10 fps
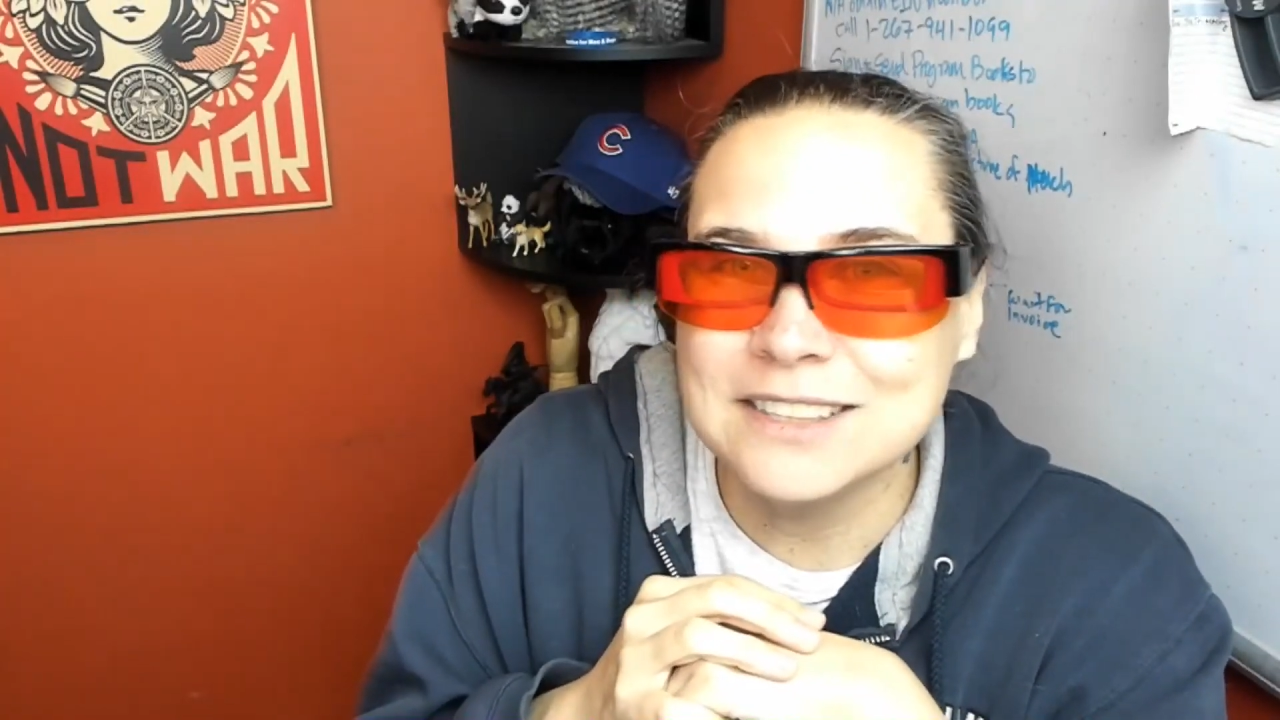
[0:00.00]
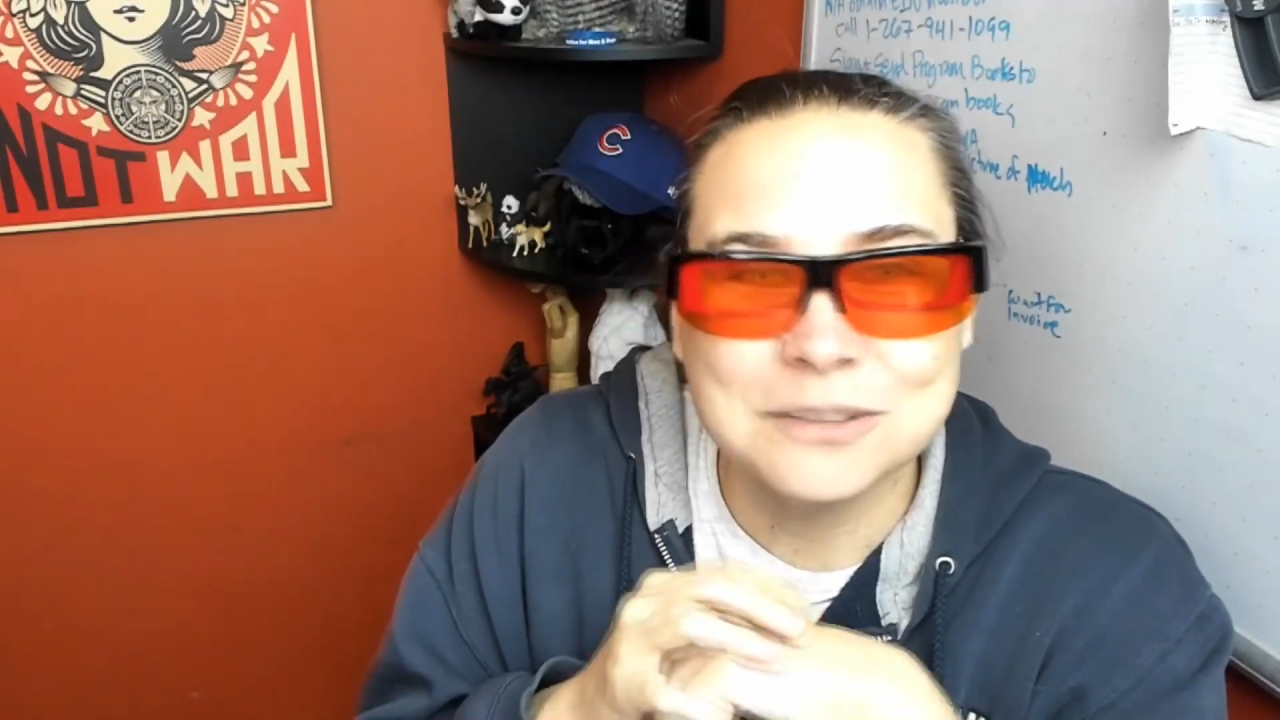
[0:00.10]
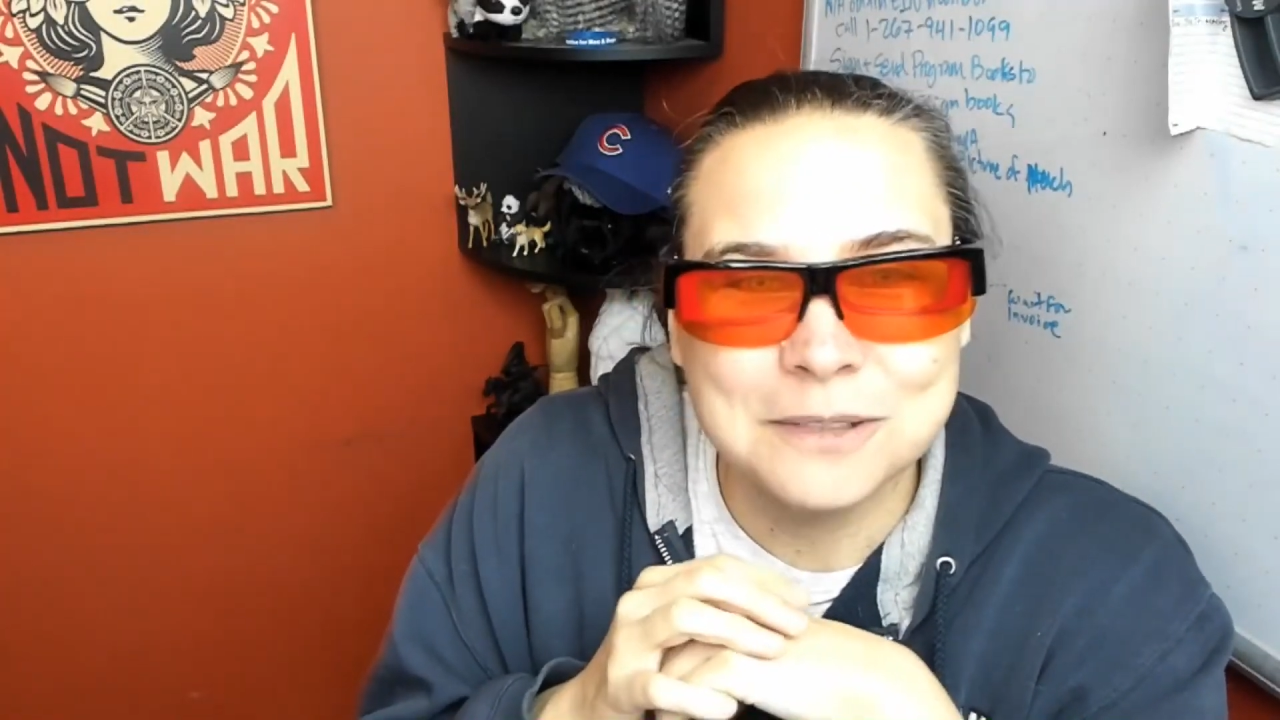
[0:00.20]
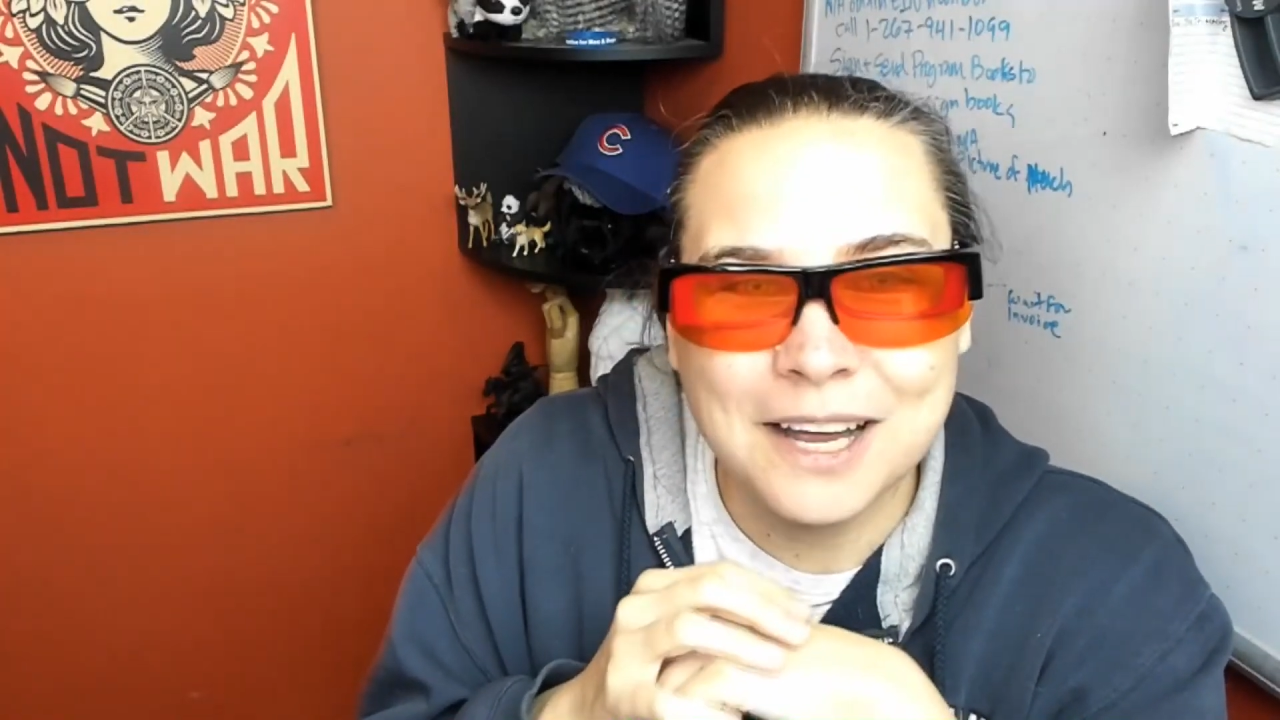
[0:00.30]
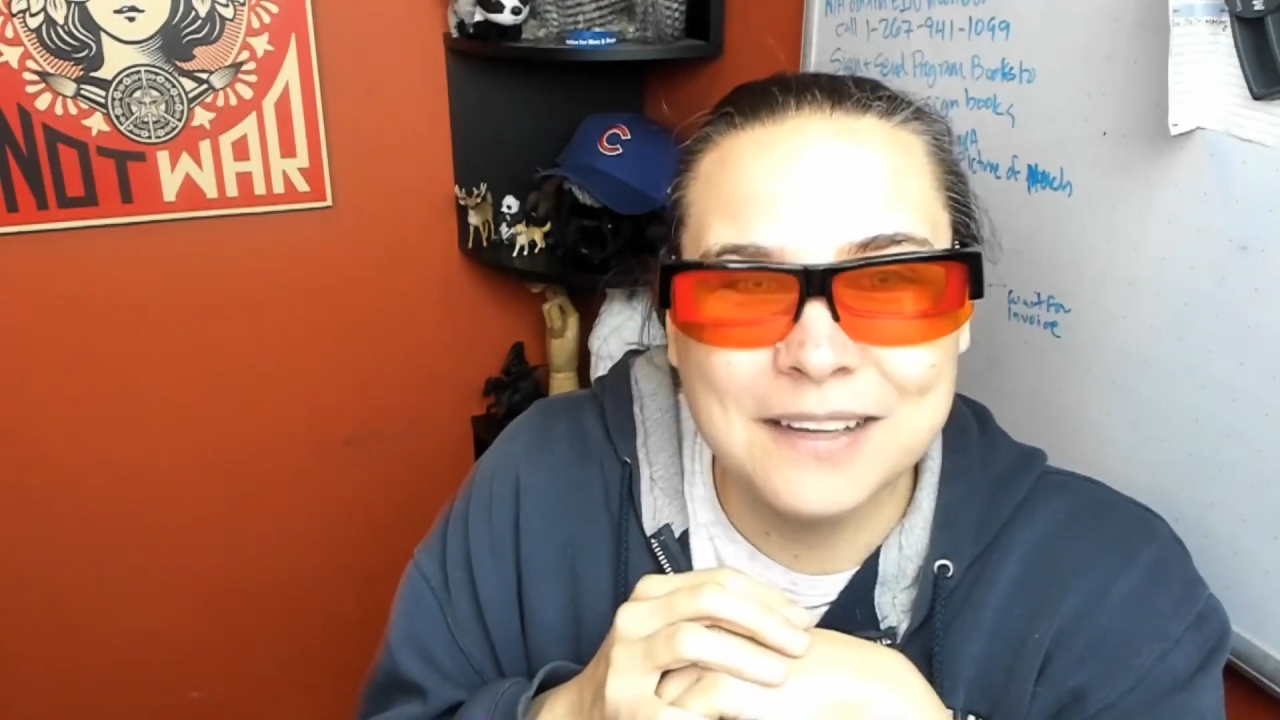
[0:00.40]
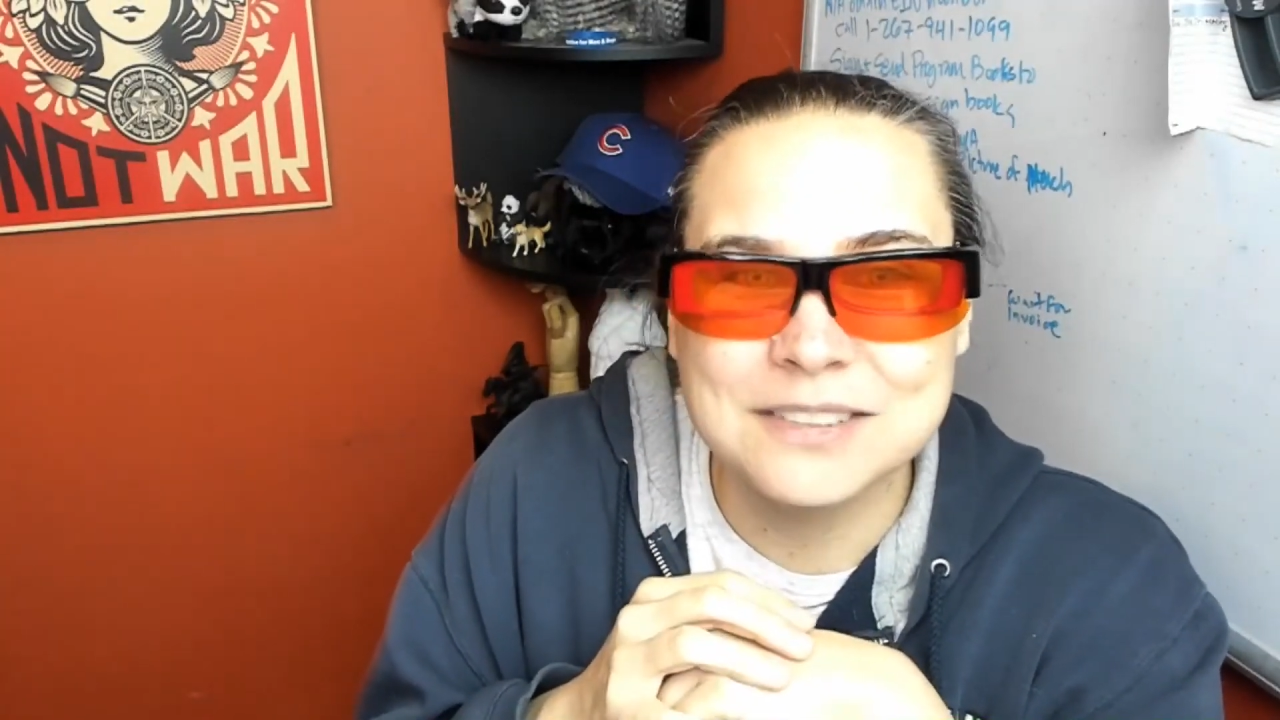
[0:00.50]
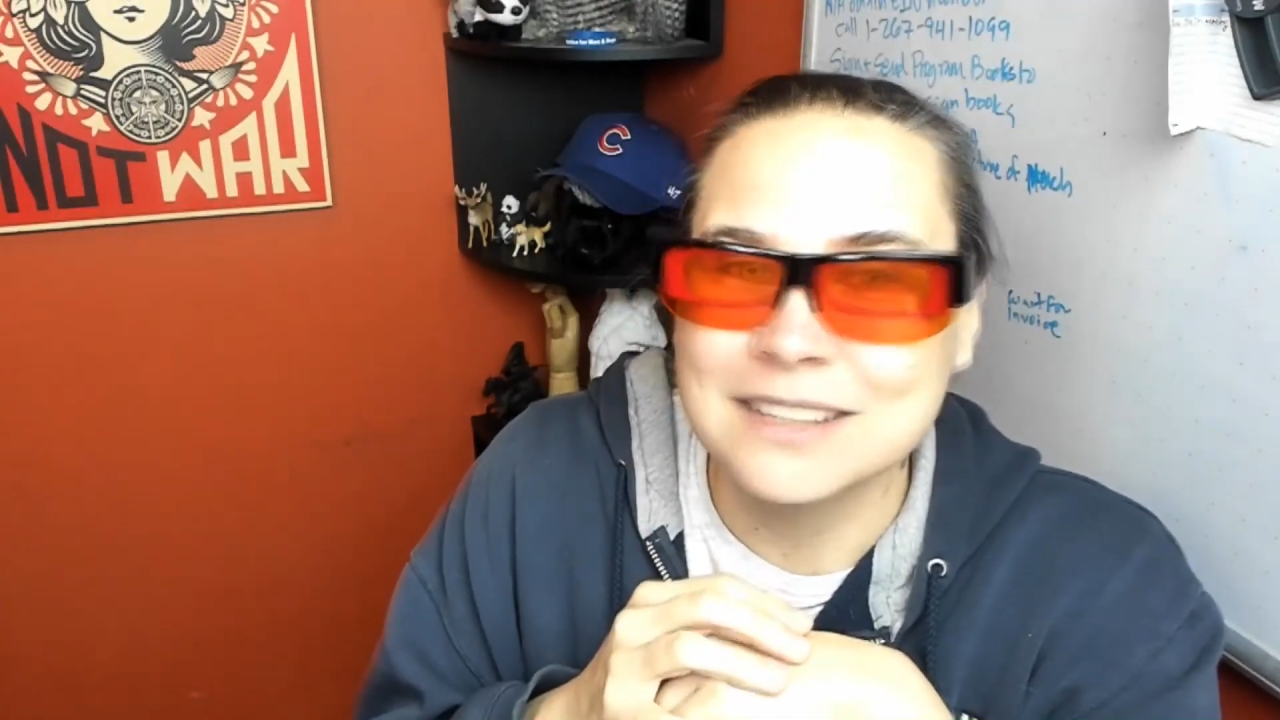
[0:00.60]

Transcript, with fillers: survives